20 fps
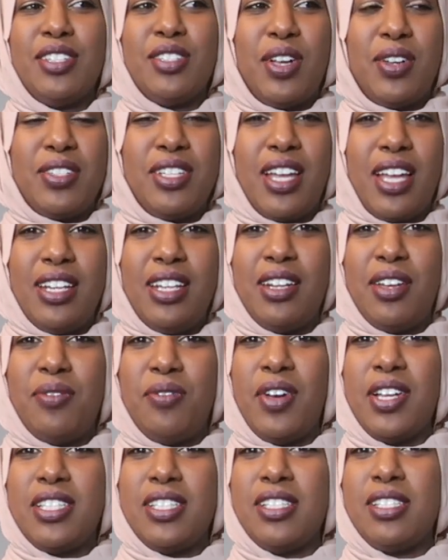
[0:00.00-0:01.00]
So I was like, I need to
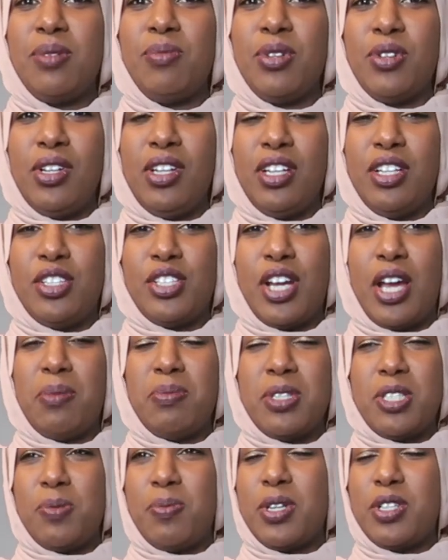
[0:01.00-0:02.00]
invest in some good
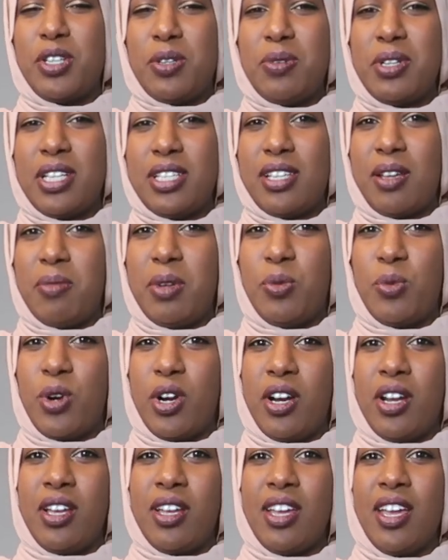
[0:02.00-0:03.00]
hijabs, especially because I've been
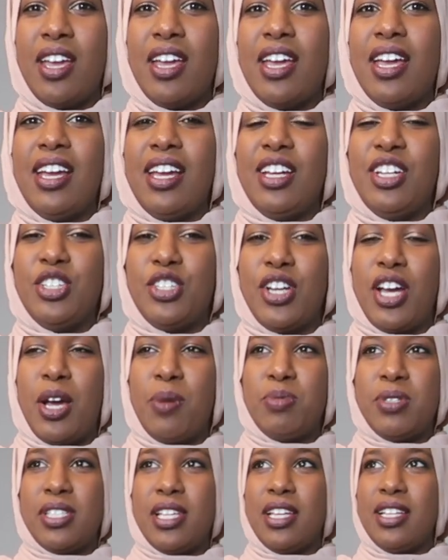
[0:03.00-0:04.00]
wearing
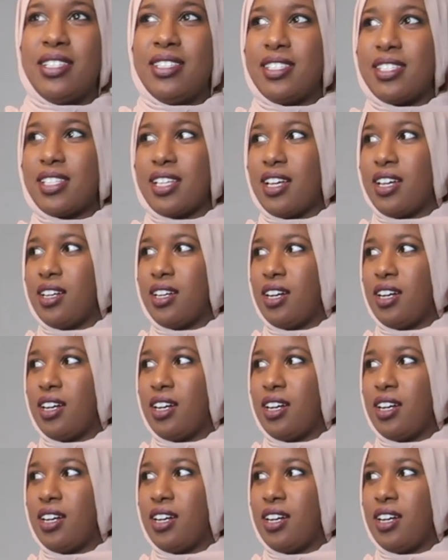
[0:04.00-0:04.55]
hijab since